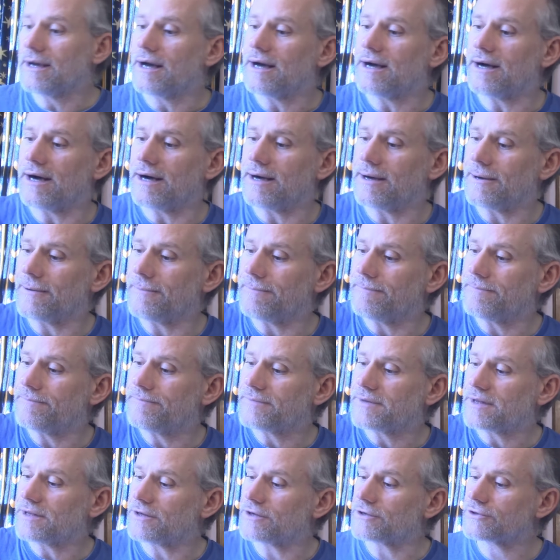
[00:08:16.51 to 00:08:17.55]
Um,
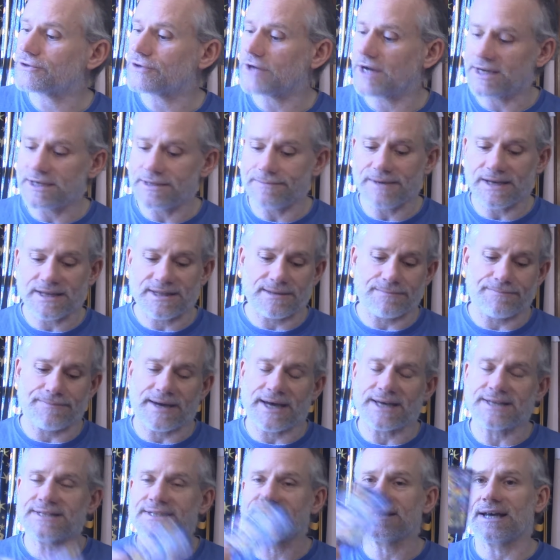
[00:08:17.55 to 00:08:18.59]
you're trying to make the
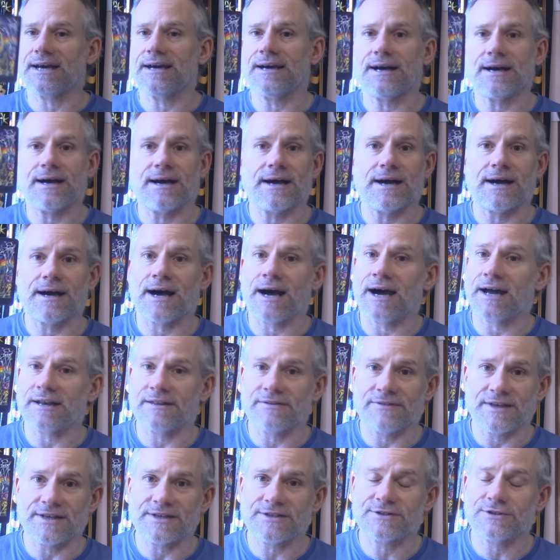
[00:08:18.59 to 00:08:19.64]
best out
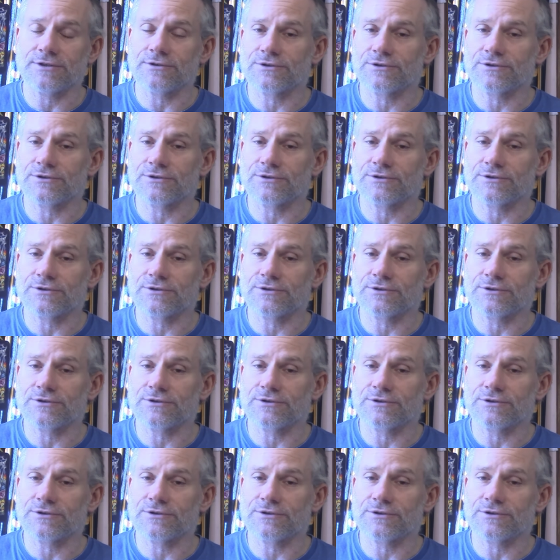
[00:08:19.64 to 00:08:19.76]
of this.